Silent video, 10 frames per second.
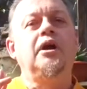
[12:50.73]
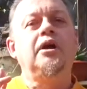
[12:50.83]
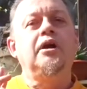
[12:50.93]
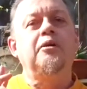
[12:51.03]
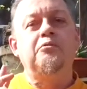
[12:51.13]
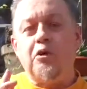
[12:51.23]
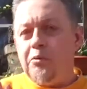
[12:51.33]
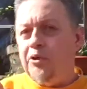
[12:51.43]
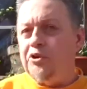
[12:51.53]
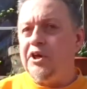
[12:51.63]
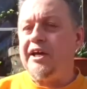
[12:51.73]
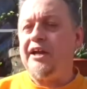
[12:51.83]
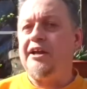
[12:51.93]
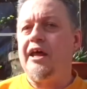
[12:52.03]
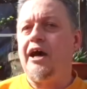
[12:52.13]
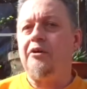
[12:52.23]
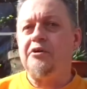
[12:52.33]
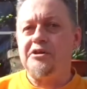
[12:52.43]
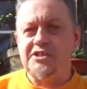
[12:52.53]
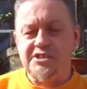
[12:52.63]
What we're looking at now
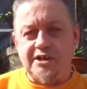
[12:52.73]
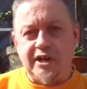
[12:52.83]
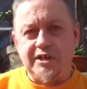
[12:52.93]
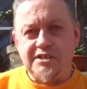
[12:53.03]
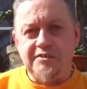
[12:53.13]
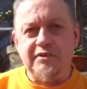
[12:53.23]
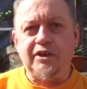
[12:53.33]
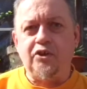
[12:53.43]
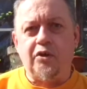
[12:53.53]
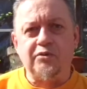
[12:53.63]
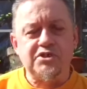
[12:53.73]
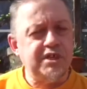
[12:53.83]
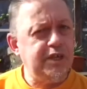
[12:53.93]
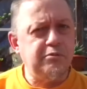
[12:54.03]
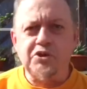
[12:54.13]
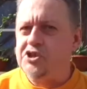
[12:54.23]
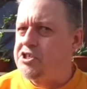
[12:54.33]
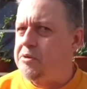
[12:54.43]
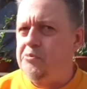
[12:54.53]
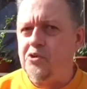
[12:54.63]
is a scientific novelty which has
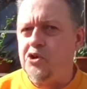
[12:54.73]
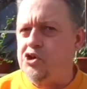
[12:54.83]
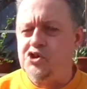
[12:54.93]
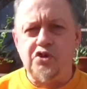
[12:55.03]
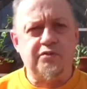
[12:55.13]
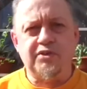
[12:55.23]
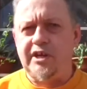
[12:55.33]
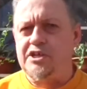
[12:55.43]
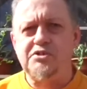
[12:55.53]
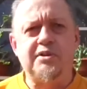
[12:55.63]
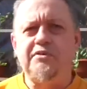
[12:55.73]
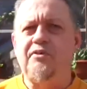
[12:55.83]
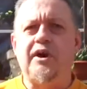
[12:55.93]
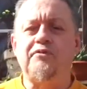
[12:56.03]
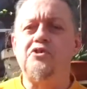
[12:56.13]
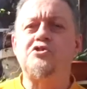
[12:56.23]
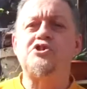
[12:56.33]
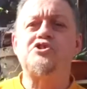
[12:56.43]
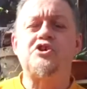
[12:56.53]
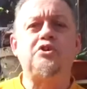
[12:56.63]
emerged over the last 25 years or
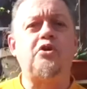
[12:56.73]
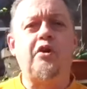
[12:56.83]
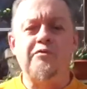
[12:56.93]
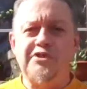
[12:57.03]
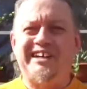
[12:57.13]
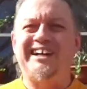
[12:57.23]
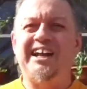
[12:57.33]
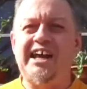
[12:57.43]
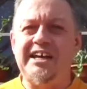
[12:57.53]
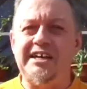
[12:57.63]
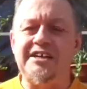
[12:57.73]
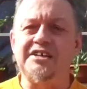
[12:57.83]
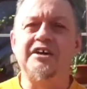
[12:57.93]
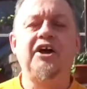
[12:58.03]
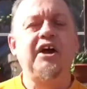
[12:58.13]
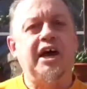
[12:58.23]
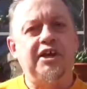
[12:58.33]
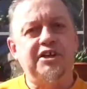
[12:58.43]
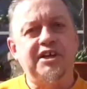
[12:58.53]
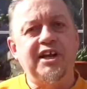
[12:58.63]
so of the clade. And
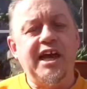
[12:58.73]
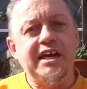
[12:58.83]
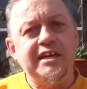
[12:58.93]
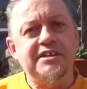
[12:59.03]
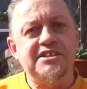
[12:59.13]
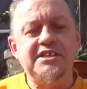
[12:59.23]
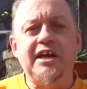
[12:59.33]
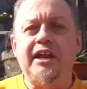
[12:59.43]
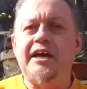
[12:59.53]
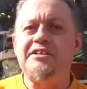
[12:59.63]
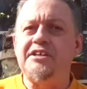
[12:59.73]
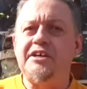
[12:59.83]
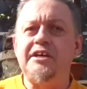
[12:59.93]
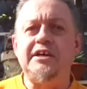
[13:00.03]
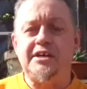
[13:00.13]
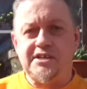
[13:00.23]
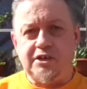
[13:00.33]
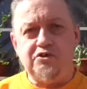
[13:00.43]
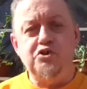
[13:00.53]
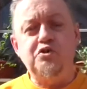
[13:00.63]
the clade, C-L-A-D-E, is a
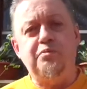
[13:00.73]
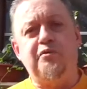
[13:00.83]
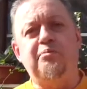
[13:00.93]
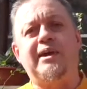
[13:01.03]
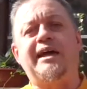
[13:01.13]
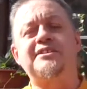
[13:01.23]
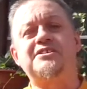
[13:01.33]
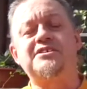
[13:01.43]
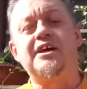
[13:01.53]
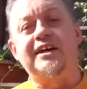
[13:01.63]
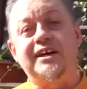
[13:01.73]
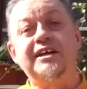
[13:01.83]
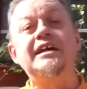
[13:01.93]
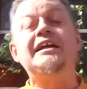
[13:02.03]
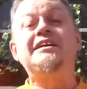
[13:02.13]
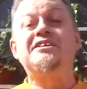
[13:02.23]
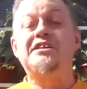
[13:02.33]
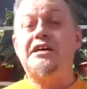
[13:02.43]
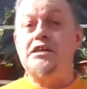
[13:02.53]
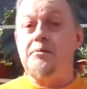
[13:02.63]
group of plants clearly
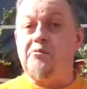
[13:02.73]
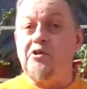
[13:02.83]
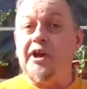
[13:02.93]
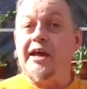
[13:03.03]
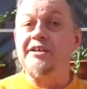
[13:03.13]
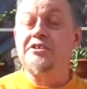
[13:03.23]
seen to be related